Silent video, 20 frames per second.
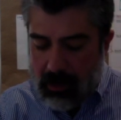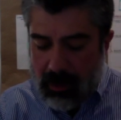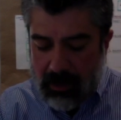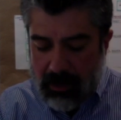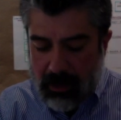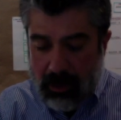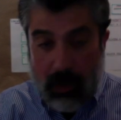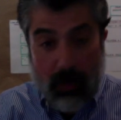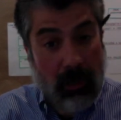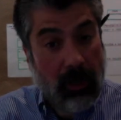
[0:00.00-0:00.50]

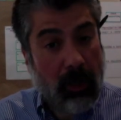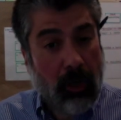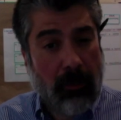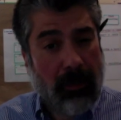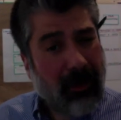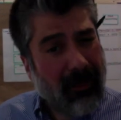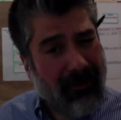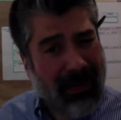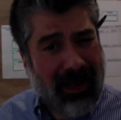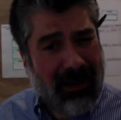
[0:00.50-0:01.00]
Tell me with a little
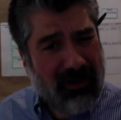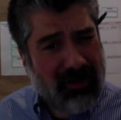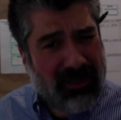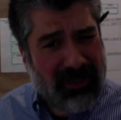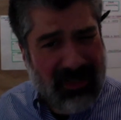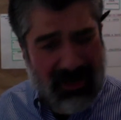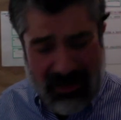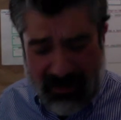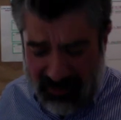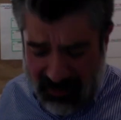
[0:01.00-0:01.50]
bit of allergies.
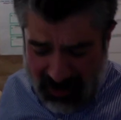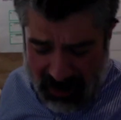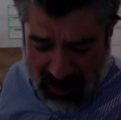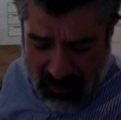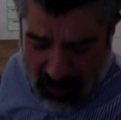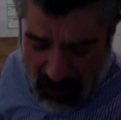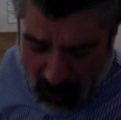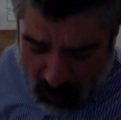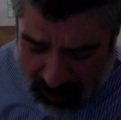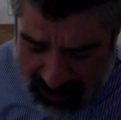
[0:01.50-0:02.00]
I don't know if you can hear
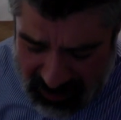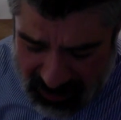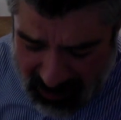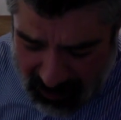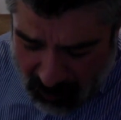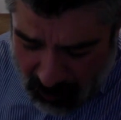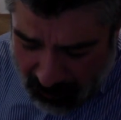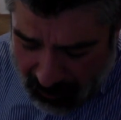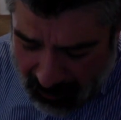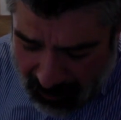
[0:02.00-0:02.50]
me wheeze a
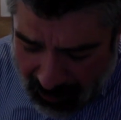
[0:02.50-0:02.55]
little bit.